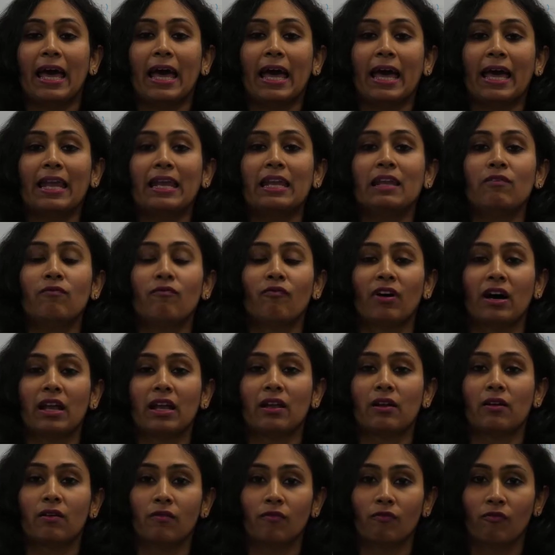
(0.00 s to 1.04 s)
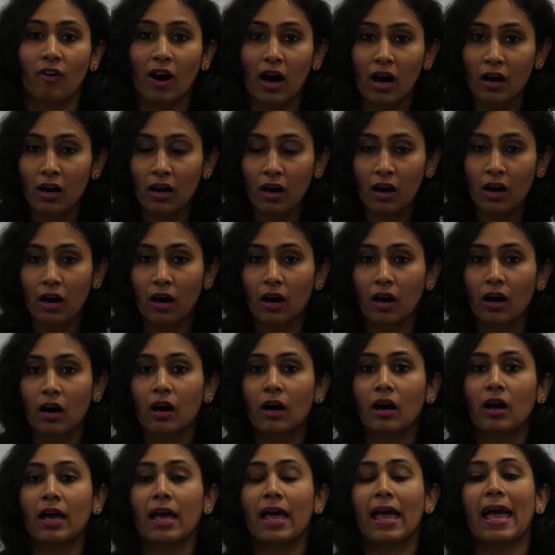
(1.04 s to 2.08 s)
N1 wa
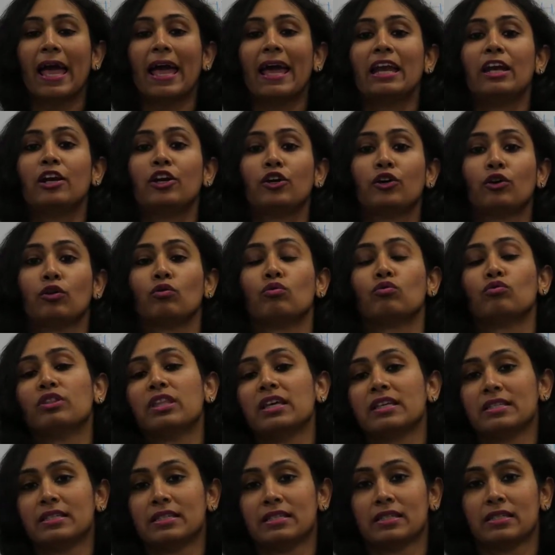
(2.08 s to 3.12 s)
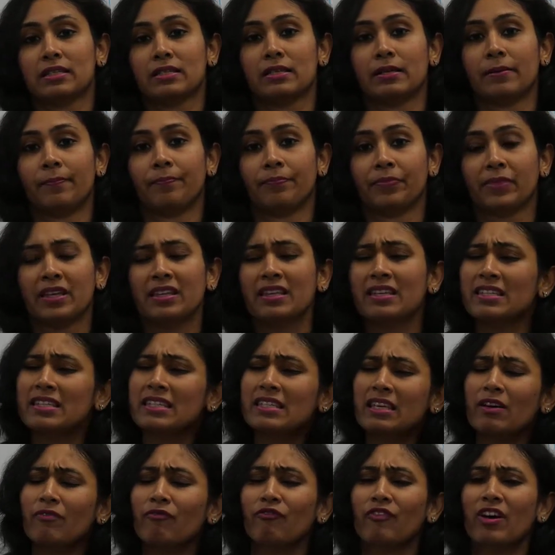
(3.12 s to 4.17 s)
N2 this. This
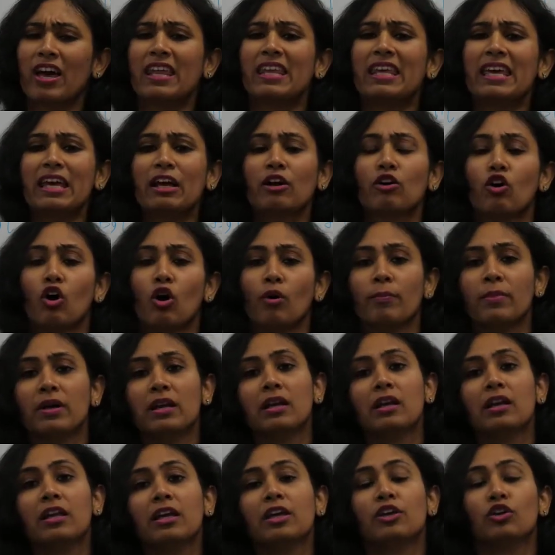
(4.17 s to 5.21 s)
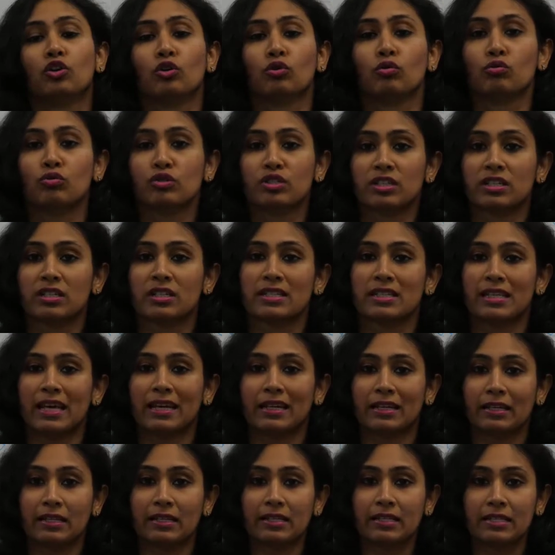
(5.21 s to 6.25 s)
is a very commonly used
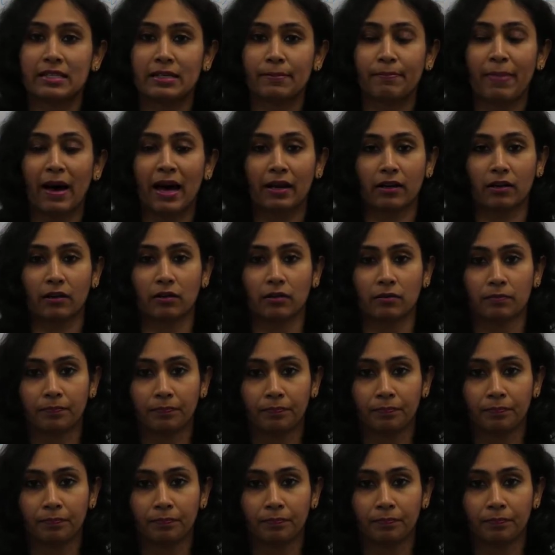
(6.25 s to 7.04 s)
sentence pattern.